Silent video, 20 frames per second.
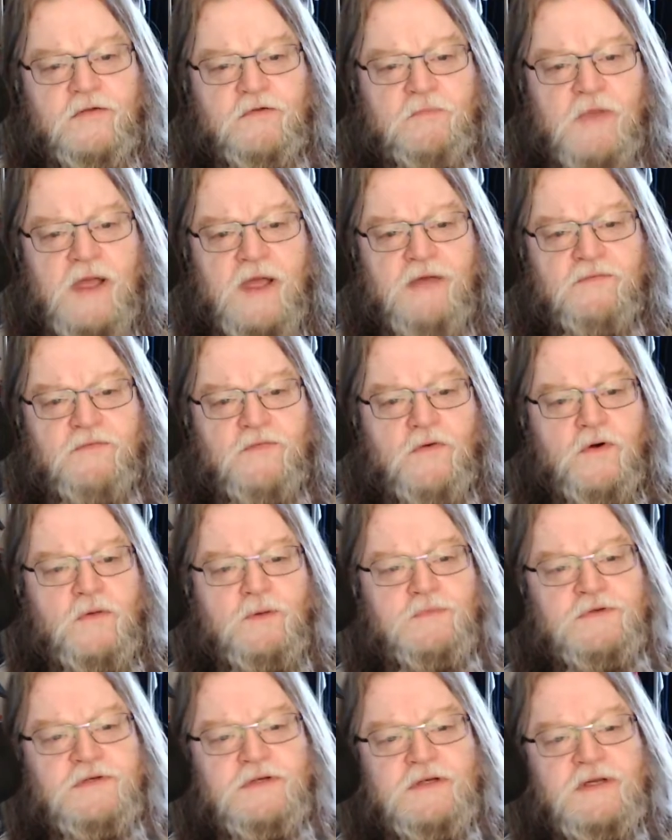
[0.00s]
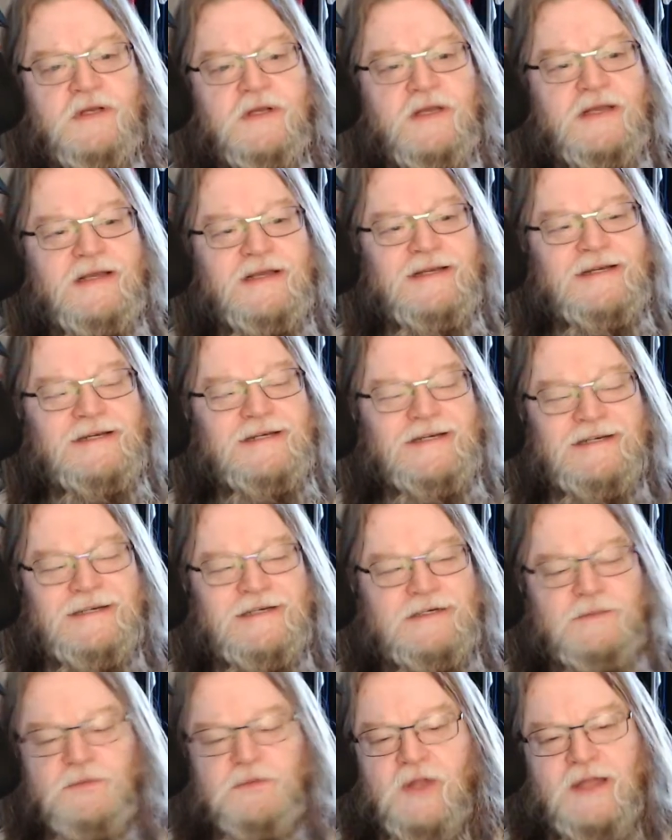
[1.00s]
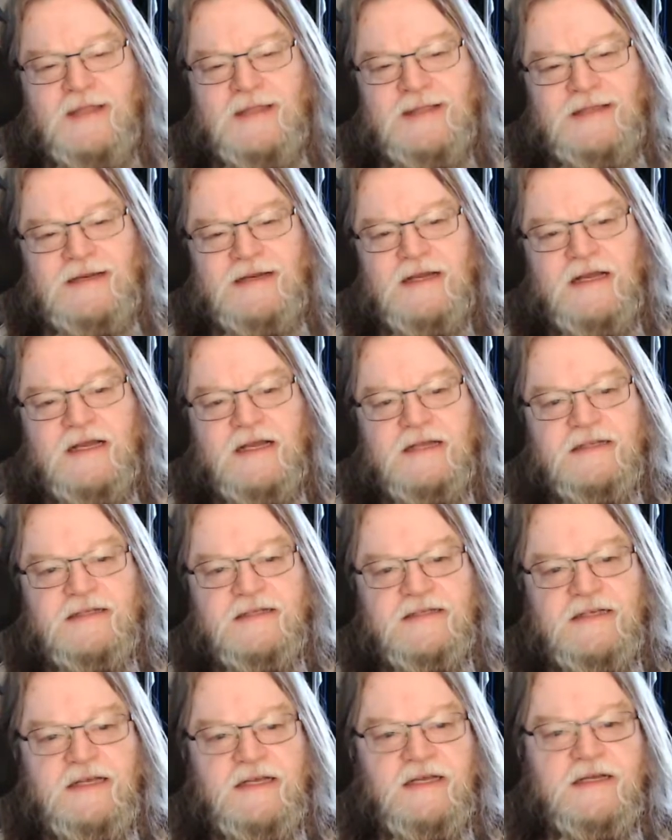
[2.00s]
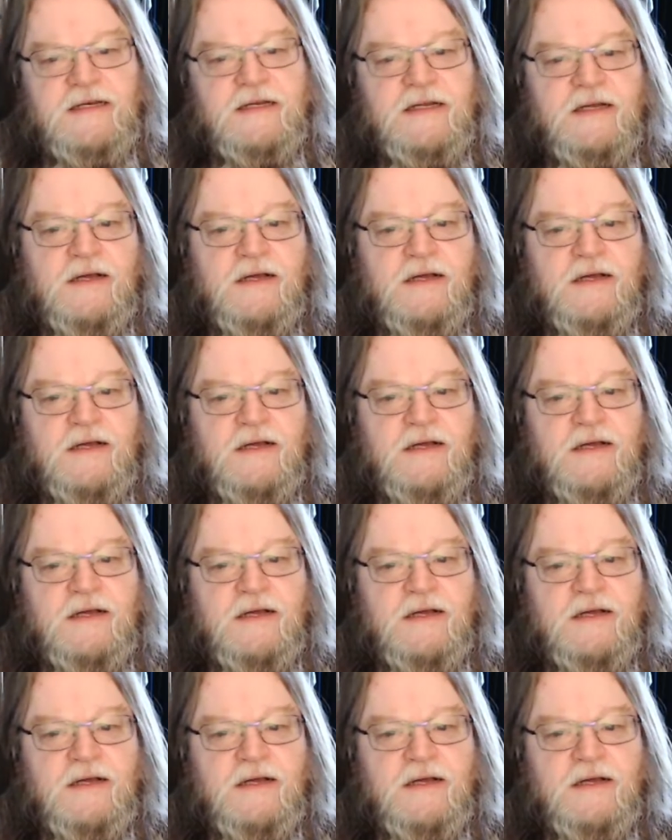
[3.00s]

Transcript: platforms, I'm likely not going to see it.